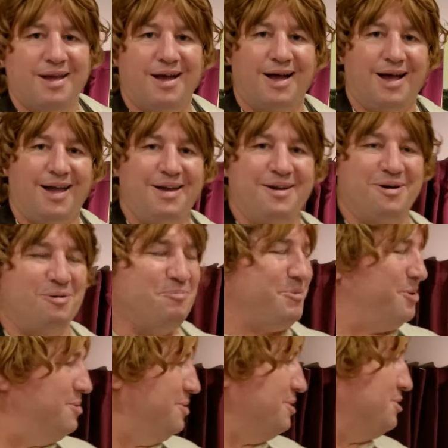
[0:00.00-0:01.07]
I hope
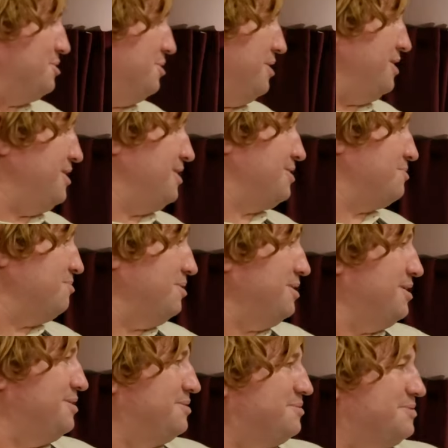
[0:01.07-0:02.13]
you enjoyed this
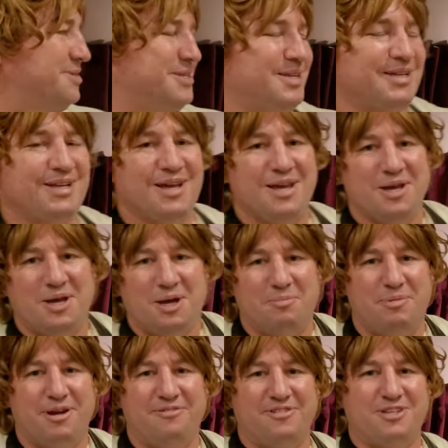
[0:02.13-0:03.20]
one. It was a
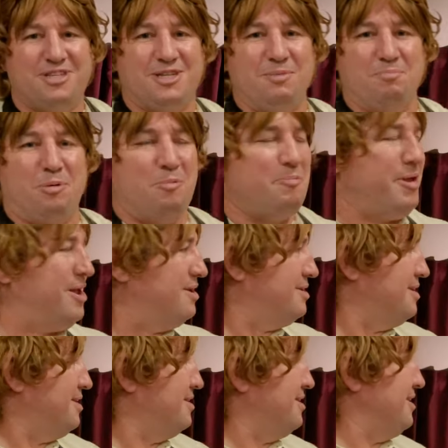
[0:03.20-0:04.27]
bit of a simple
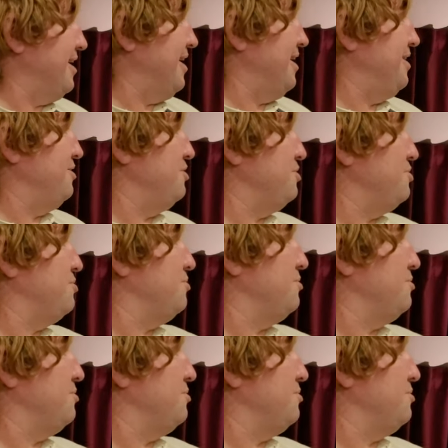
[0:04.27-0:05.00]
painting today. Just